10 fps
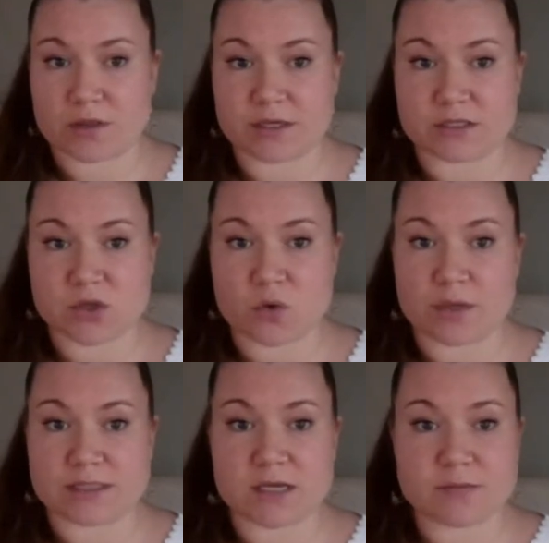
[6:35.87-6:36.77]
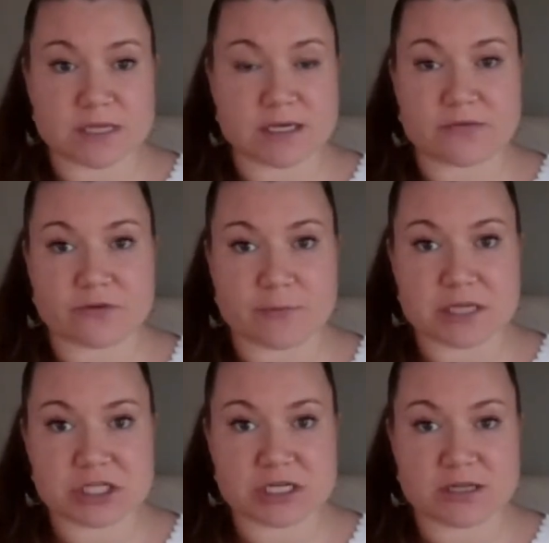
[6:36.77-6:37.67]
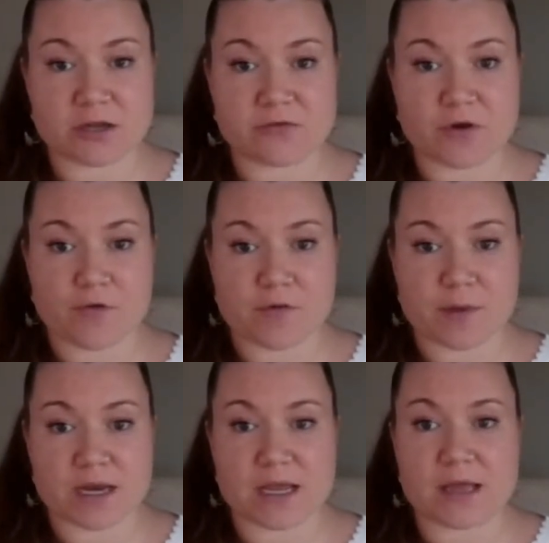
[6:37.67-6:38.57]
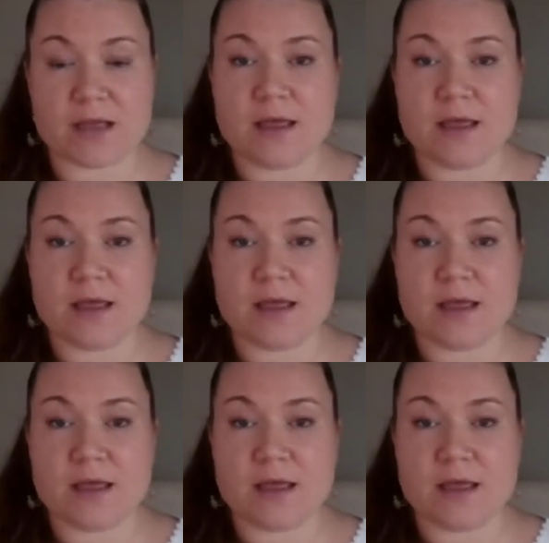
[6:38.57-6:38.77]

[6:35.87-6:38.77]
There's always updated information on there for everybody,